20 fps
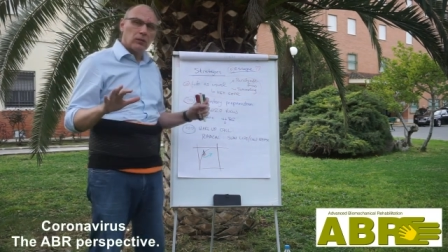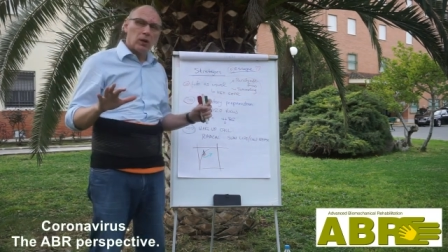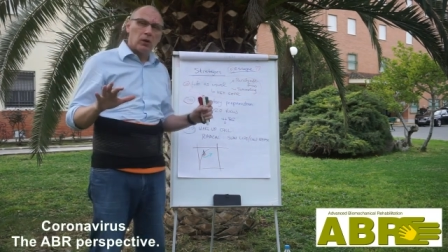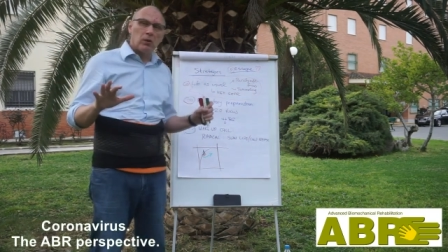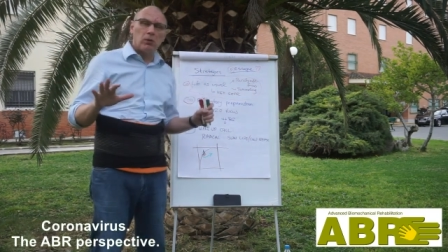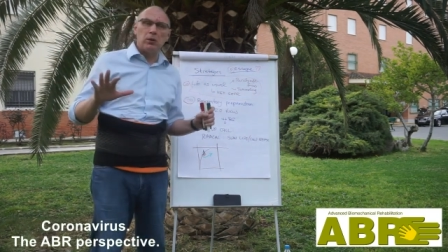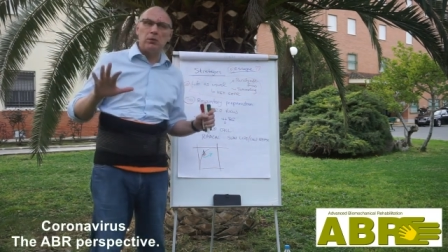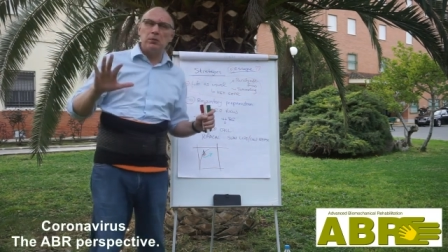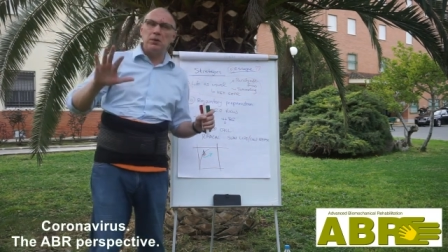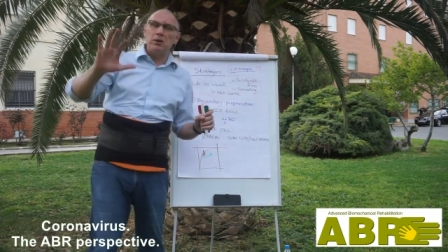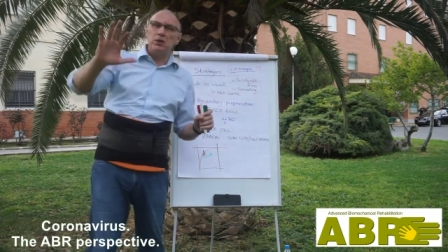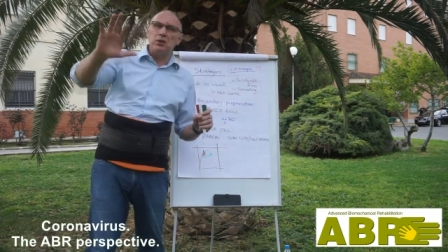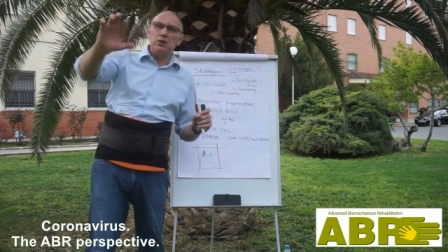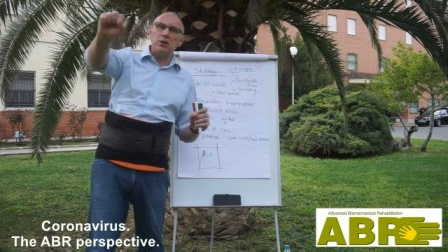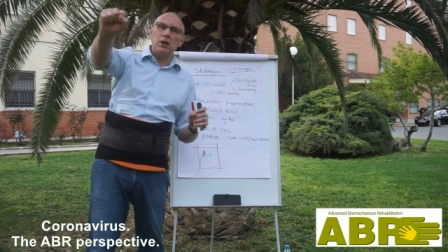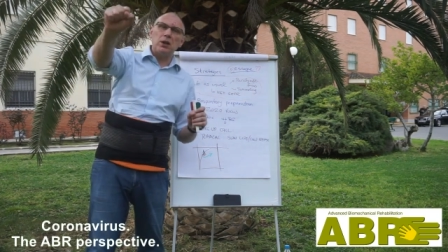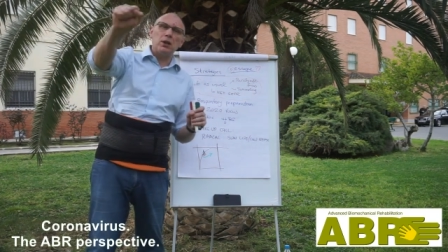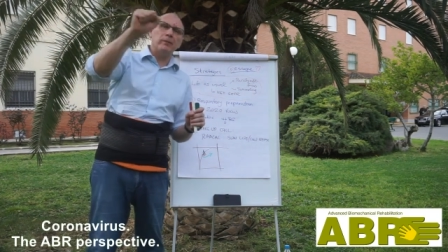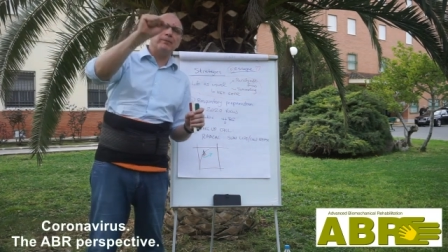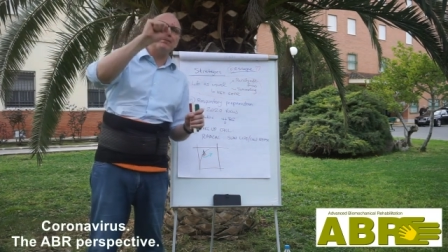would be to
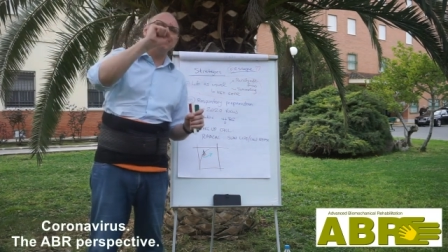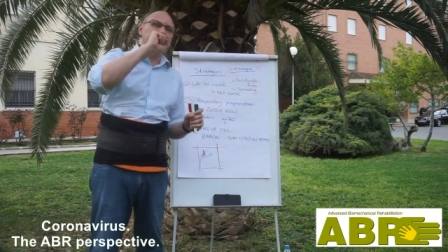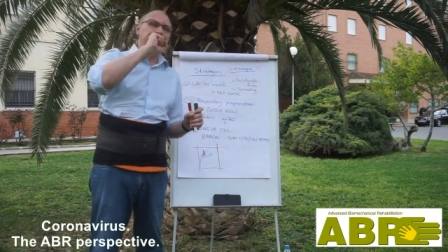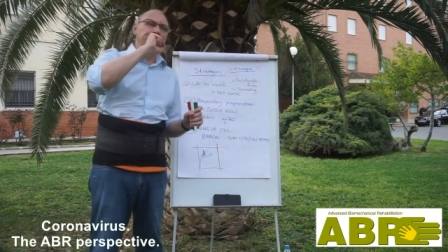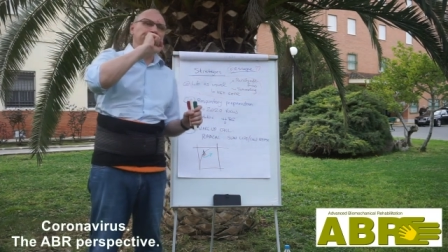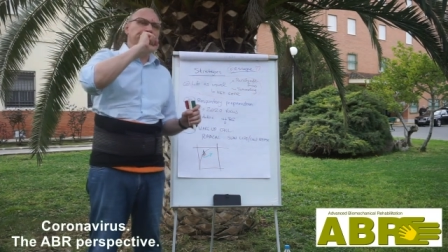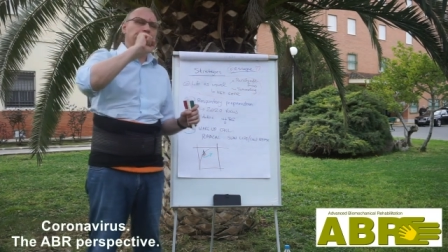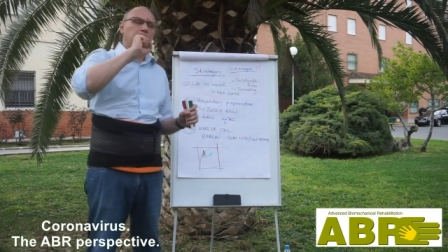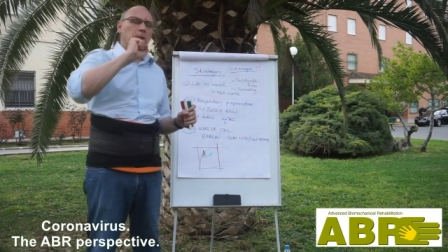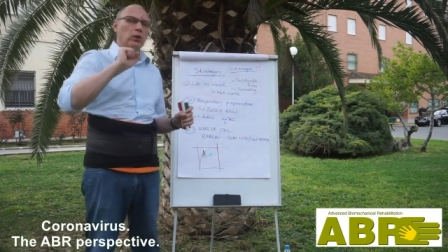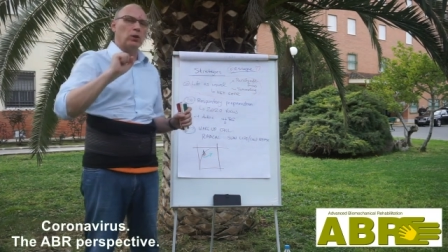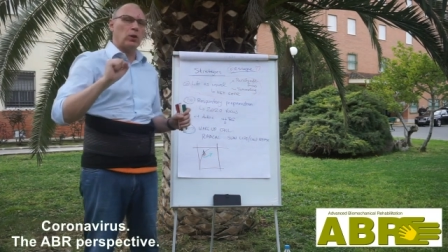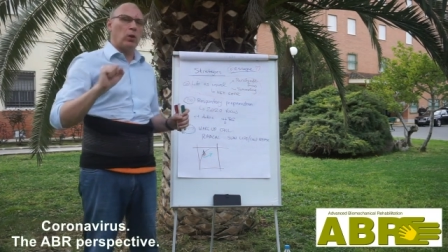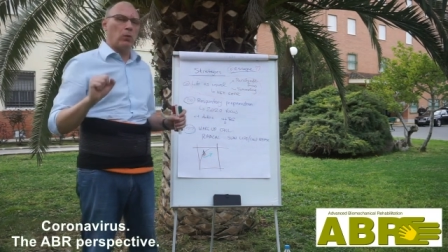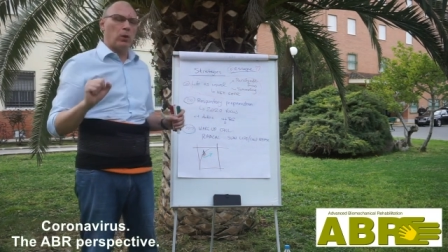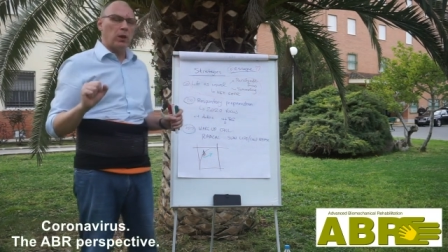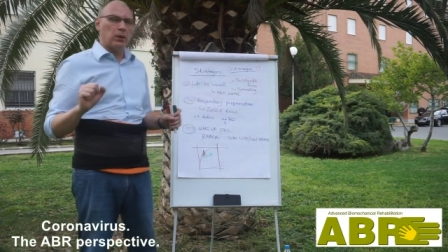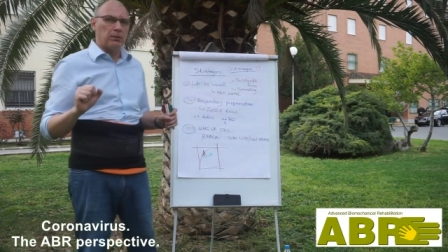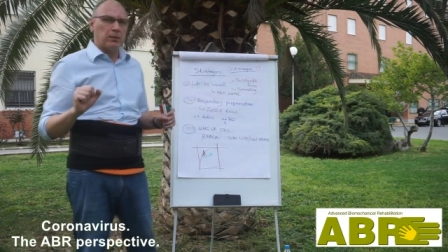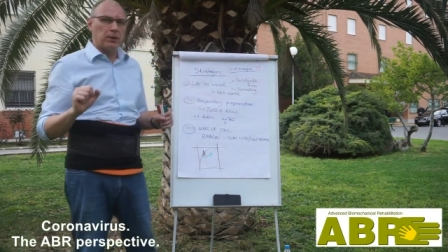say, hmm, you know
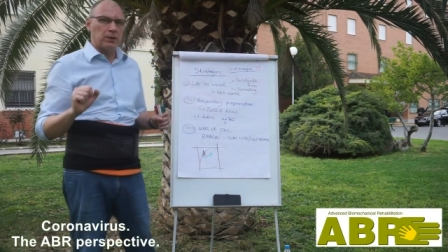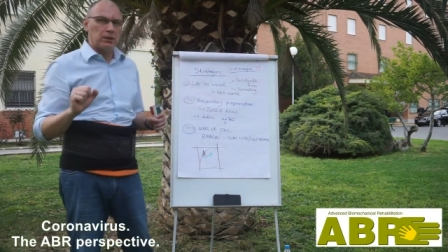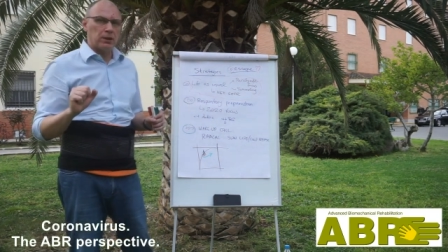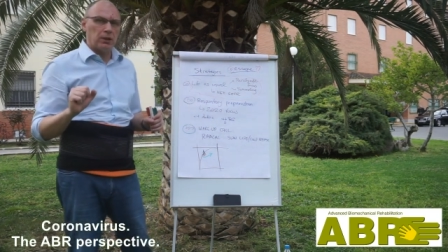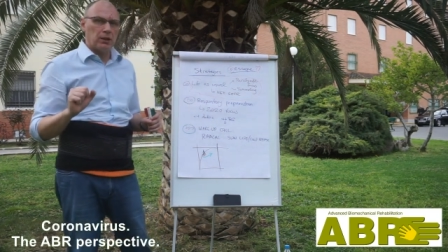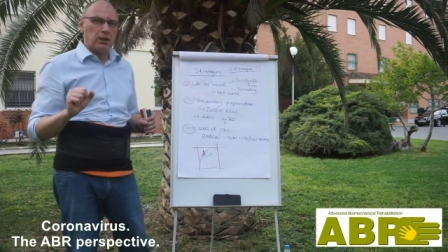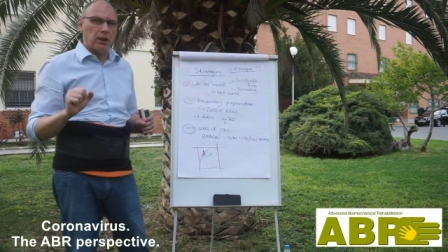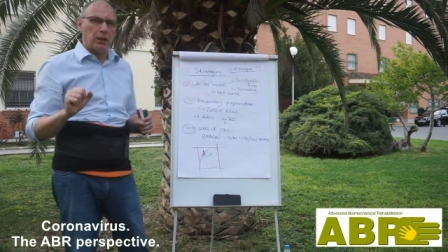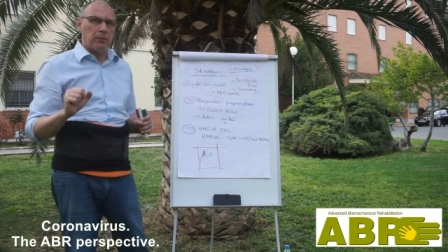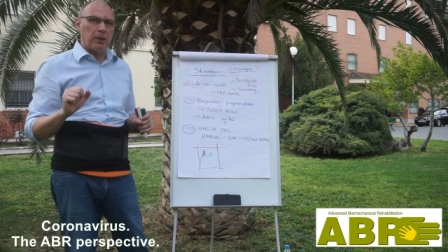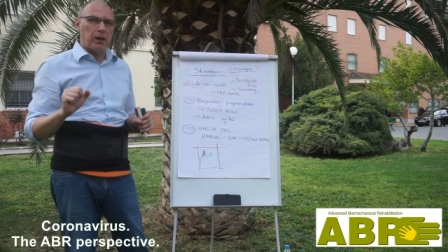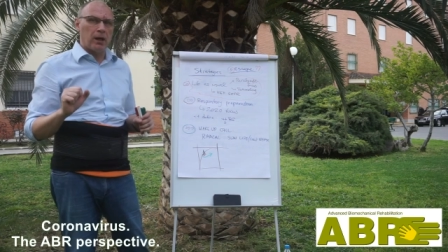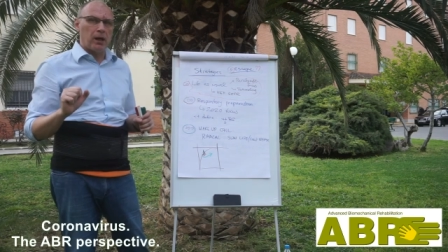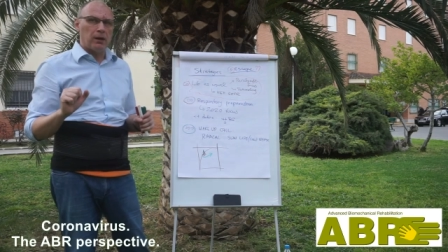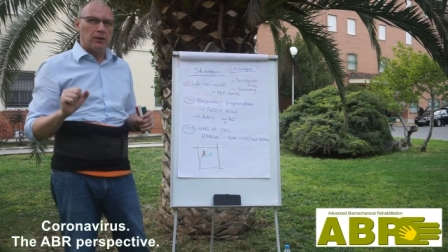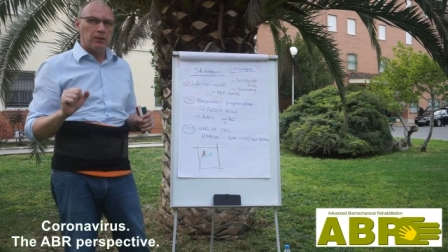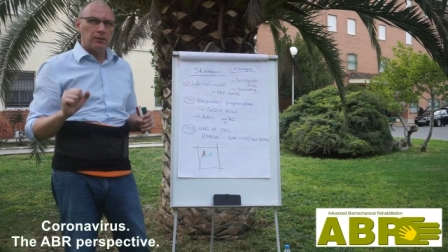what, Mister A B R,